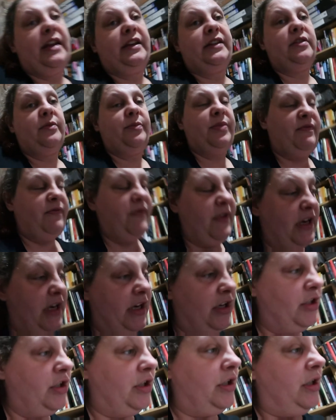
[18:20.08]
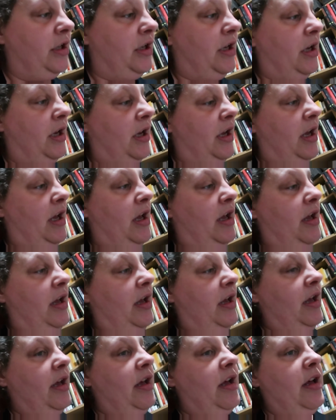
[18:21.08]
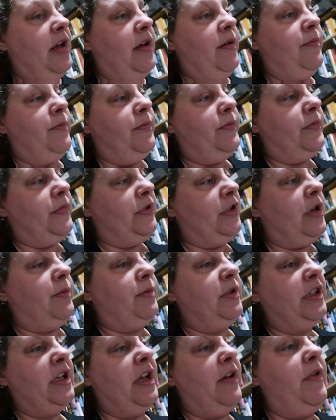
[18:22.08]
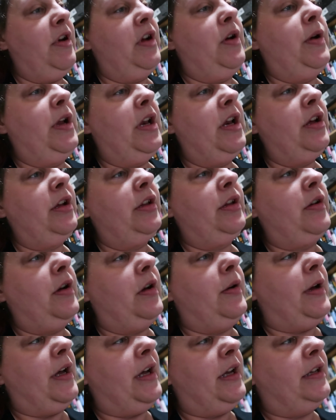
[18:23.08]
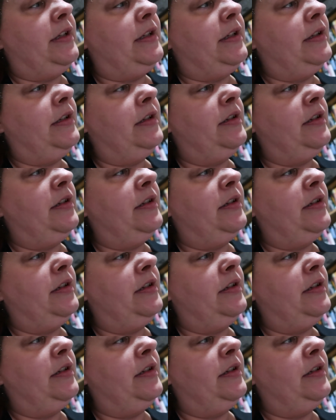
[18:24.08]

It's not been finished. Um, so I'm just having a quick look through it.